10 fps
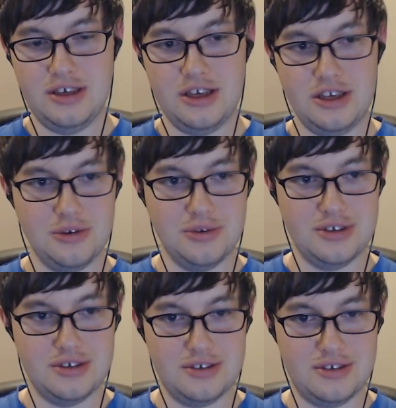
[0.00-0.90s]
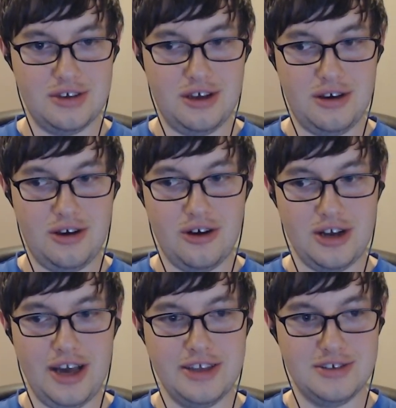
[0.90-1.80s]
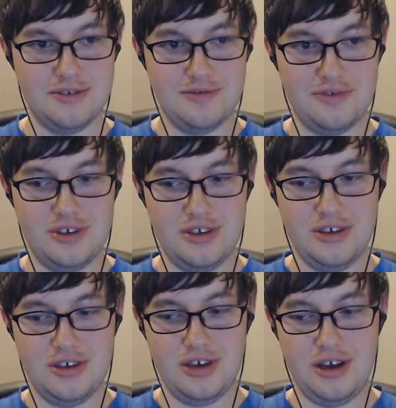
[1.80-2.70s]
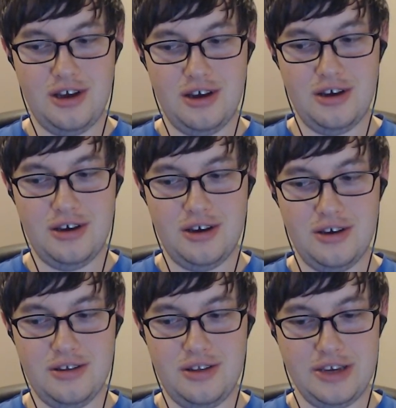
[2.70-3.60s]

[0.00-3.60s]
It uses all kinds of uh, like